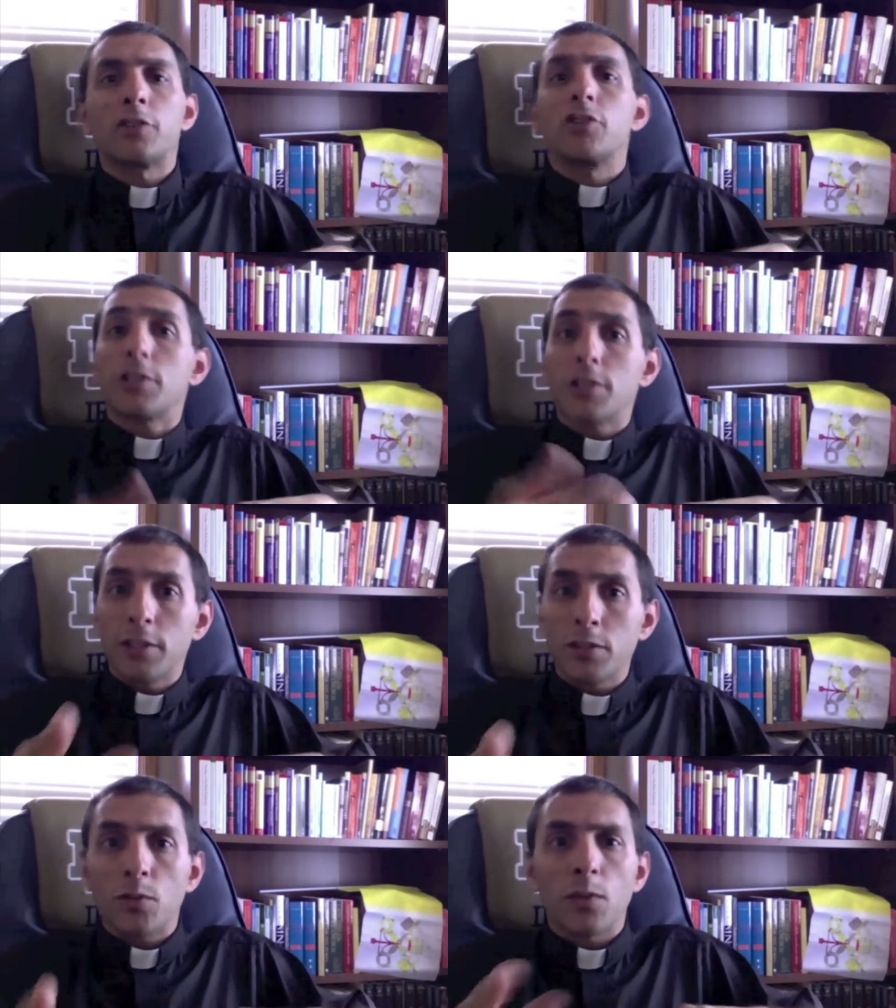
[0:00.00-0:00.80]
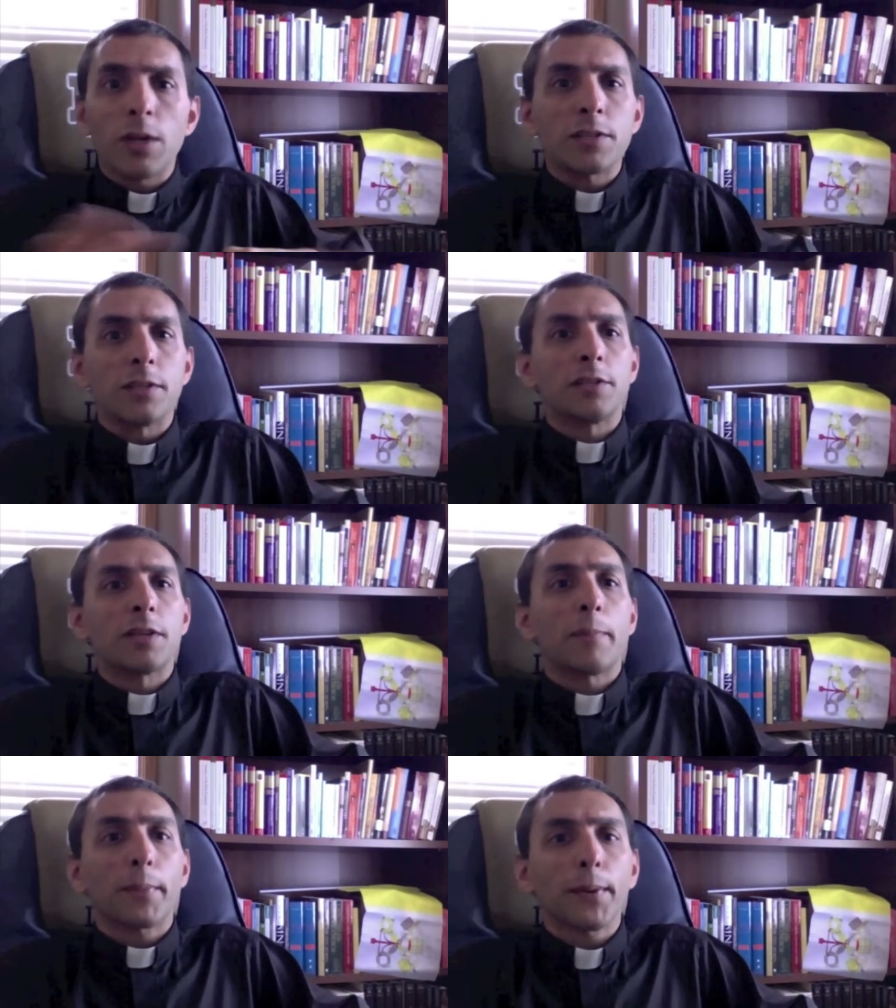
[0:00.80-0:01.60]
just as reason is
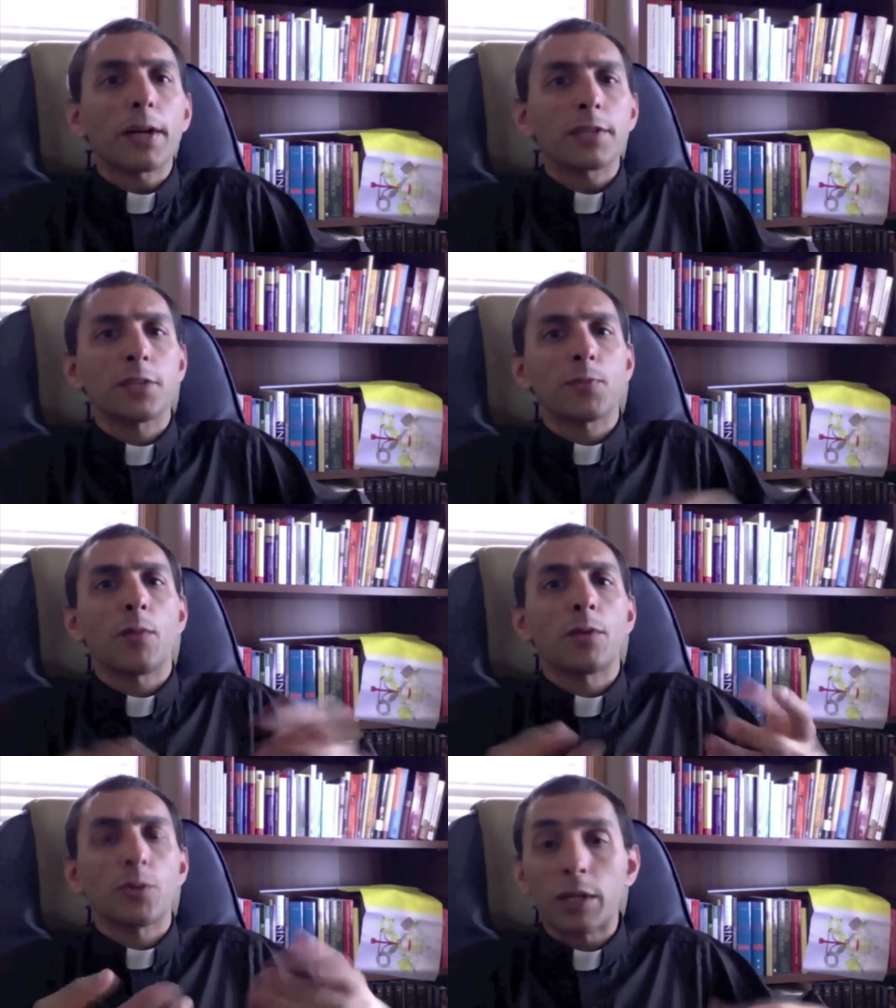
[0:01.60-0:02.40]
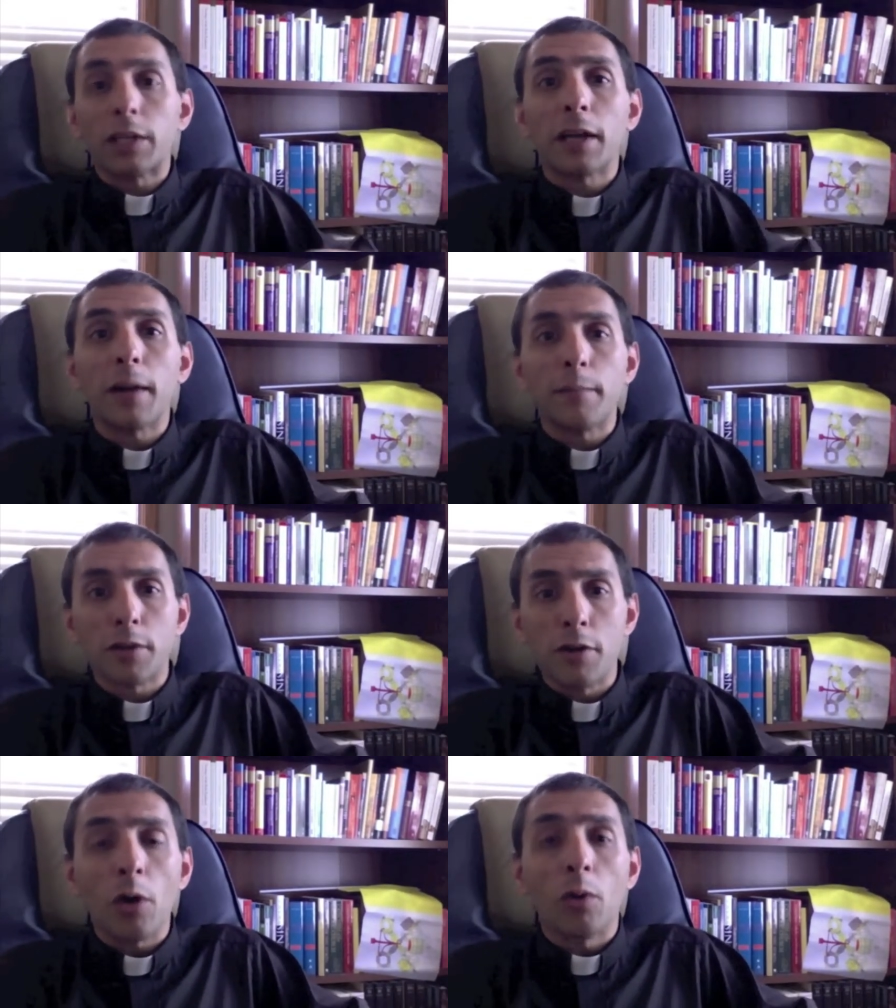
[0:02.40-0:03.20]
a process by which we can come to
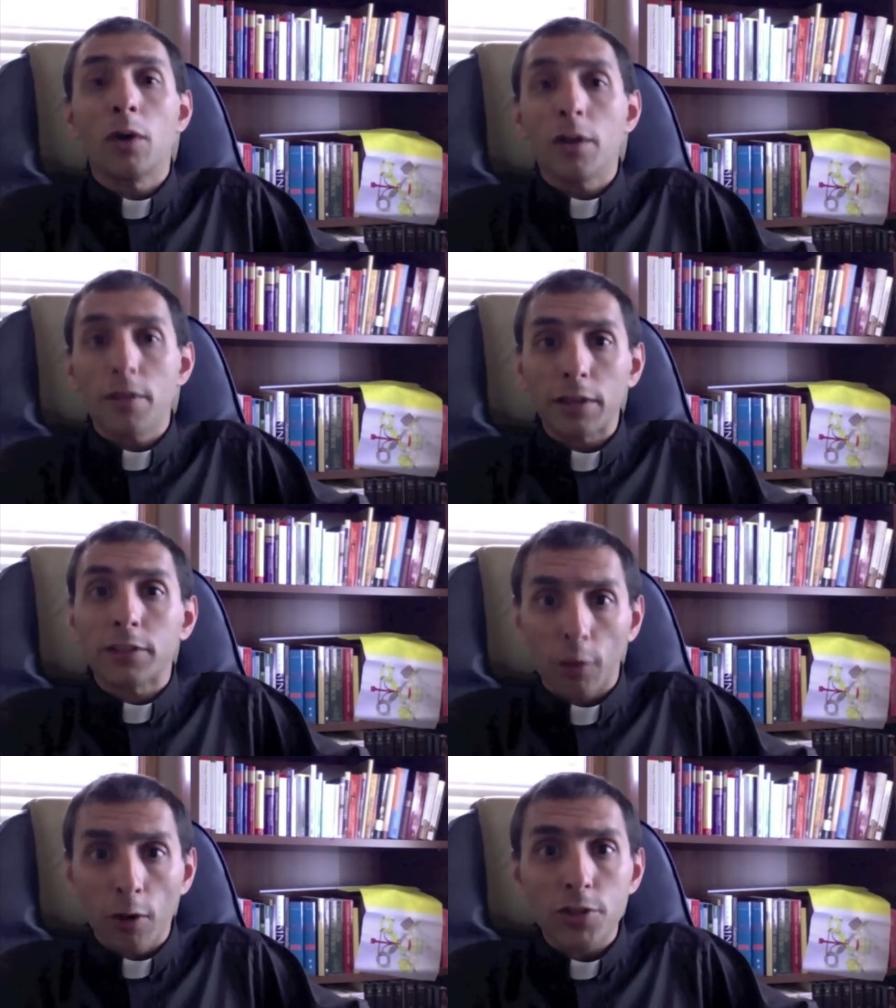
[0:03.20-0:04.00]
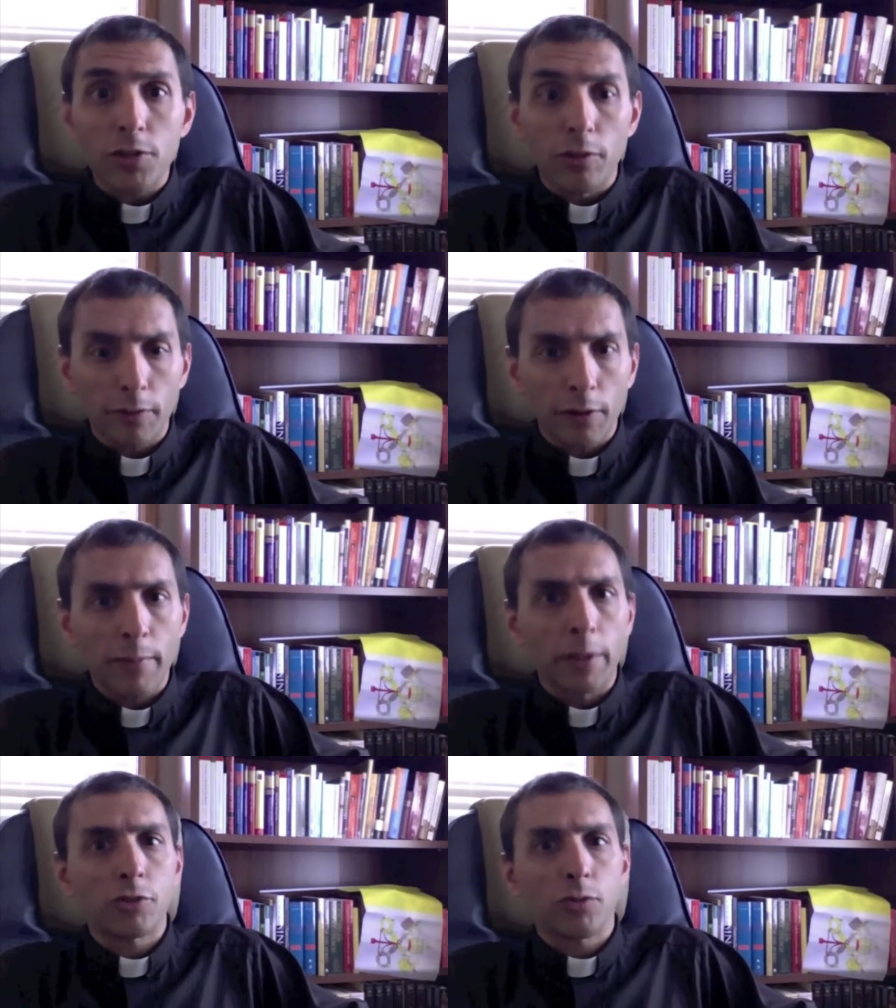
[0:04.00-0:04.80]
know things that are also very
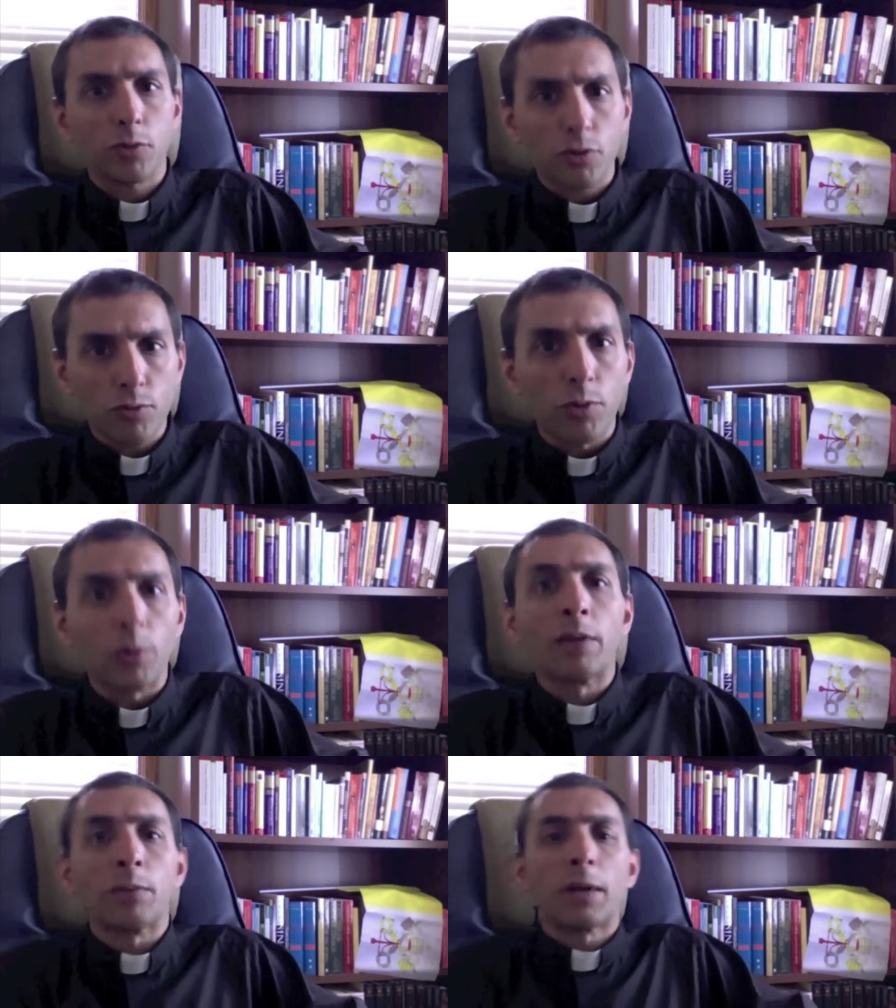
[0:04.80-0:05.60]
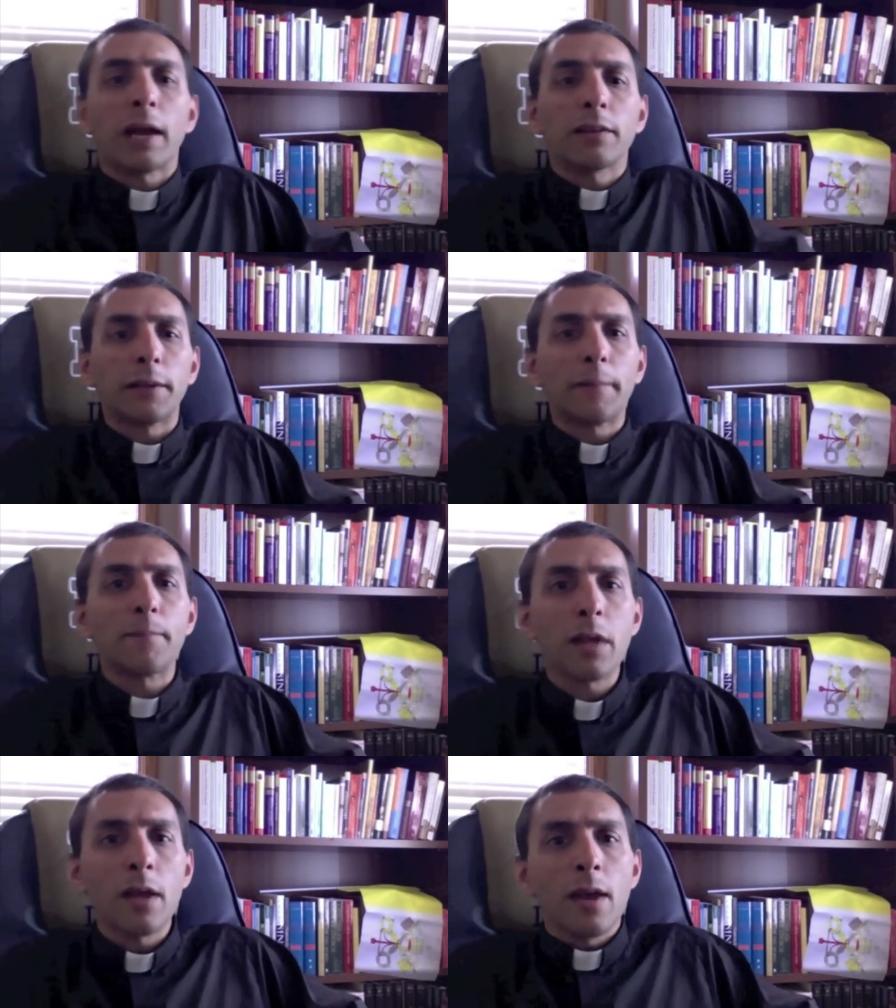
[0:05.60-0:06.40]
much true in reality.
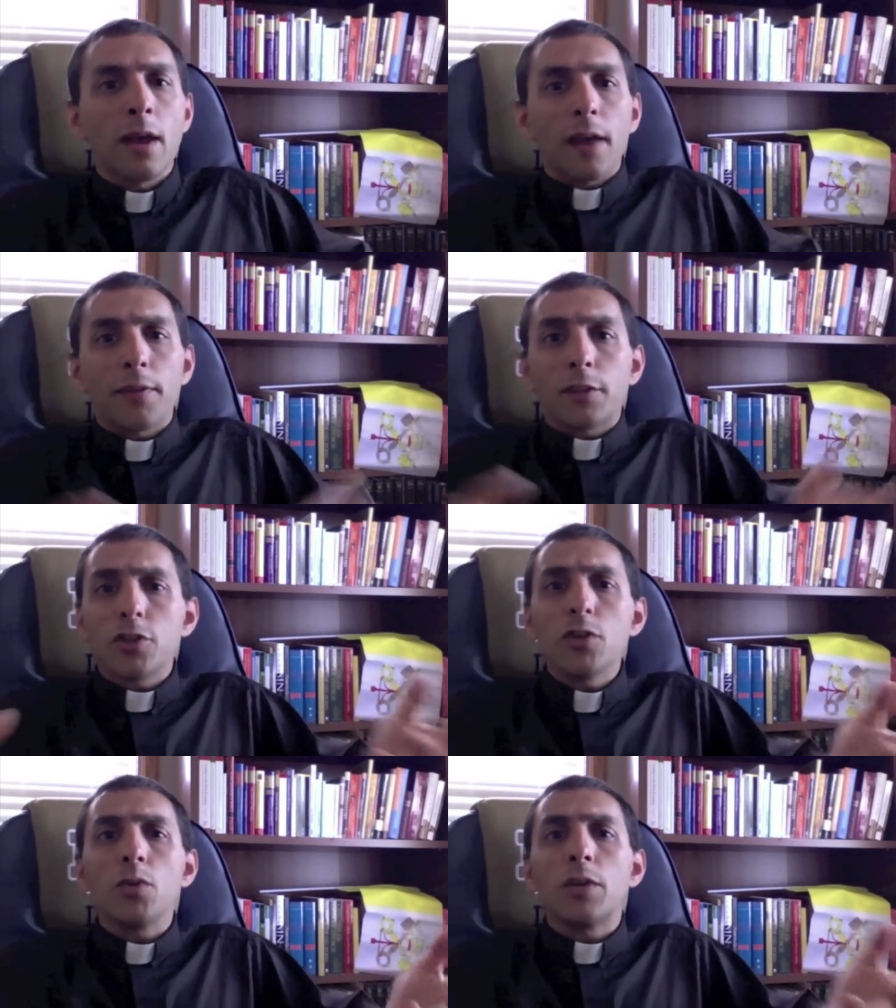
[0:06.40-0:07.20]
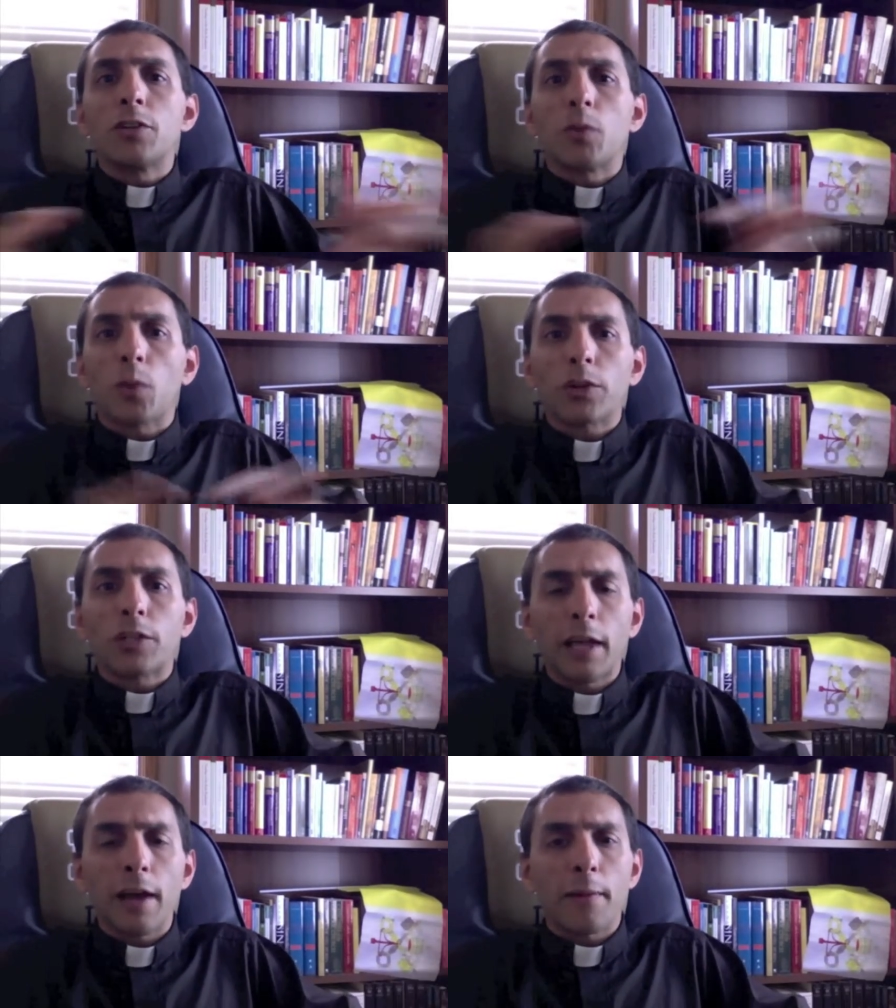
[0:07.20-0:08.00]
And the two need to work
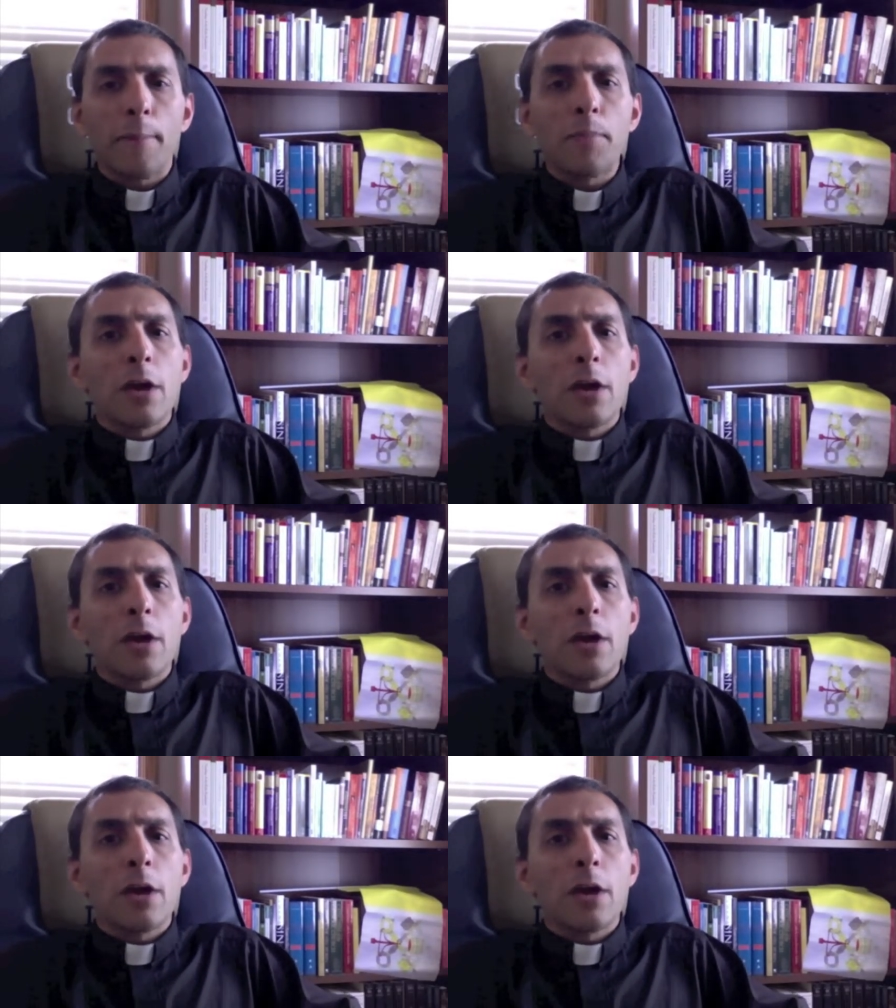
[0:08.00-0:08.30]
together.